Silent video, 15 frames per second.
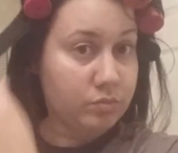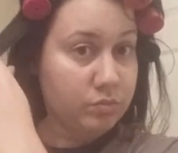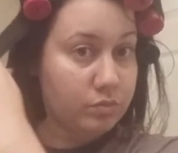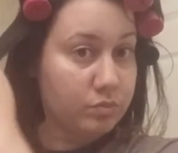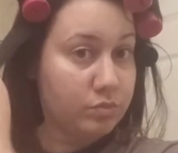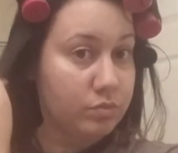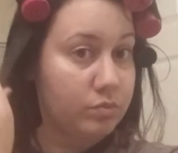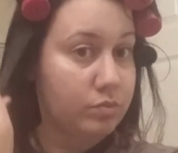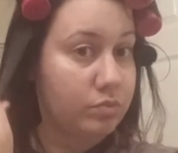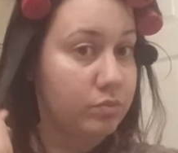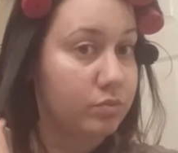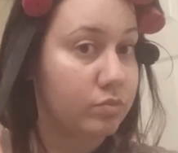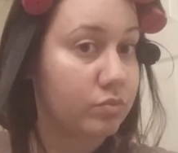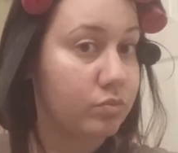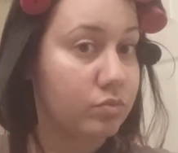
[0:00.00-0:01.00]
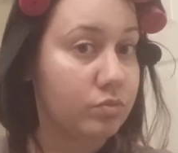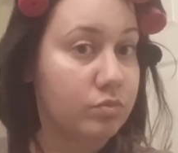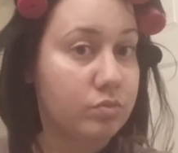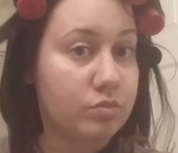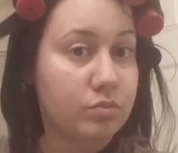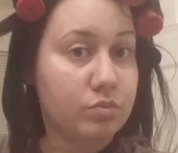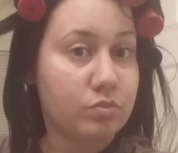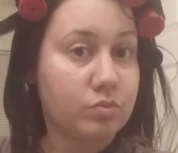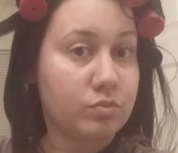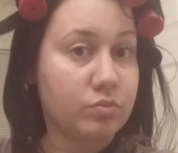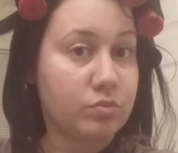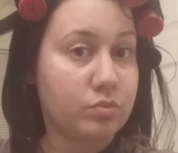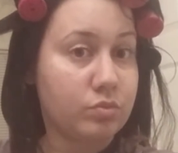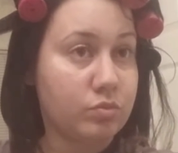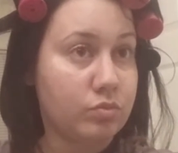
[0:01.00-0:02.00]

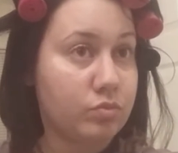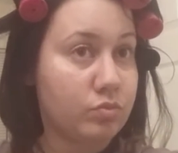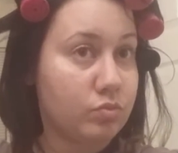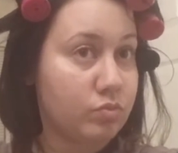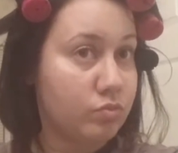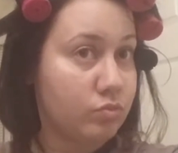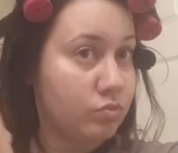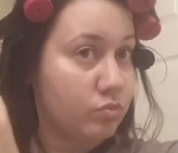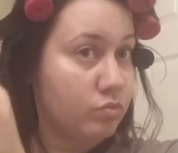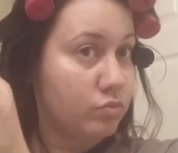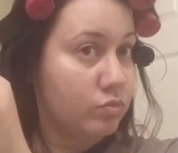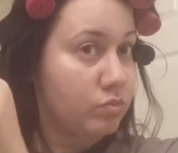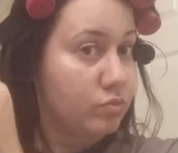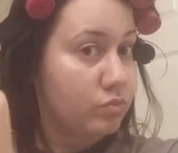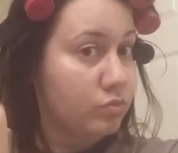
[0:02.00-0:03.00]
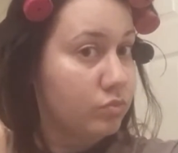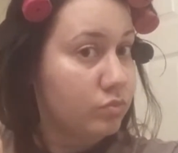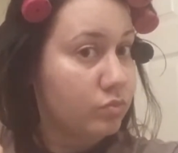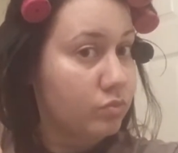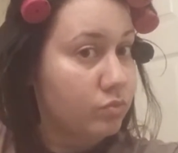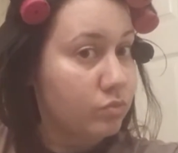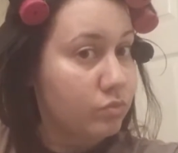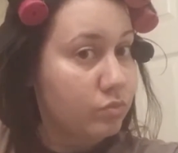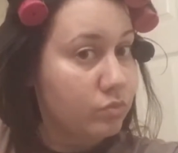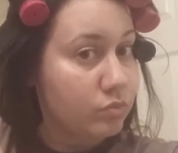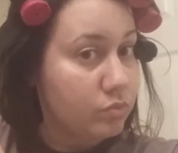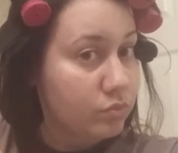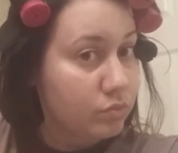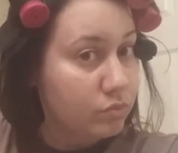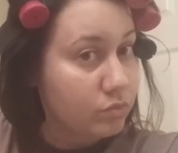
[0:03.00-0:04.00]

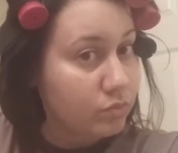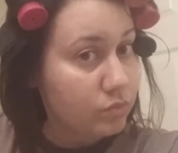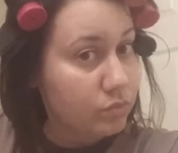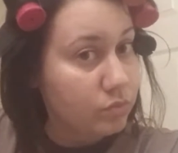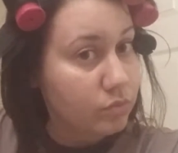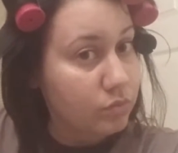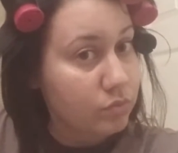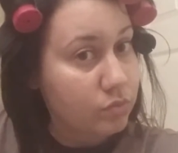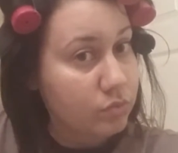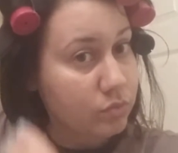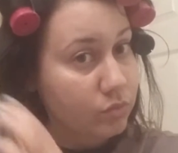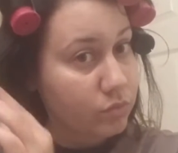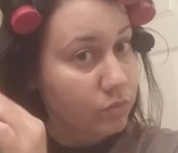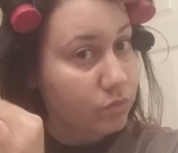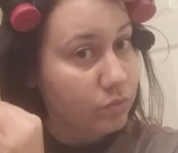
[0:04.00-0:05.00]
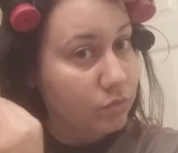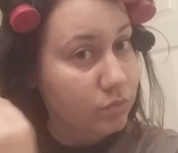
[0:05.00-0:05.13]
Nobody speaks.